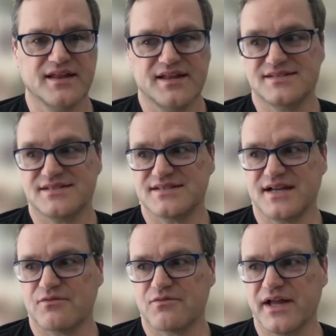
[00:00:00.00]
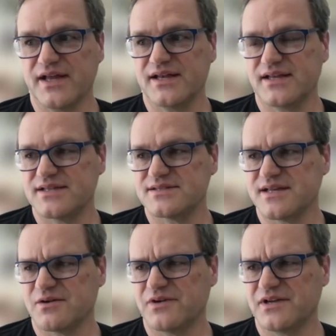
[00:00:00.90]
It's just not right. And it's
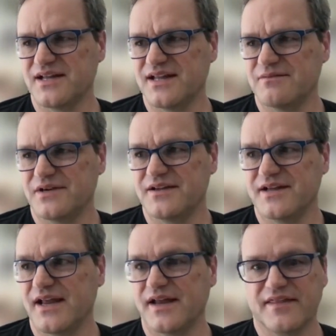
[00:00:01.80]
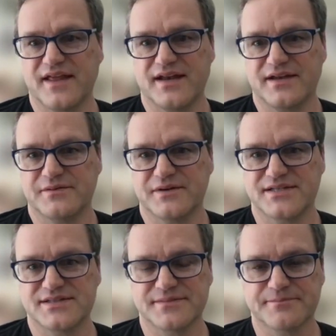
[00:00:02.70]
like, what do you get out of that
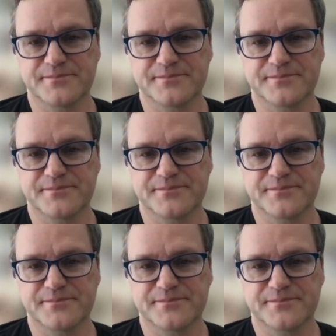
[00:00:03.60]
anyways?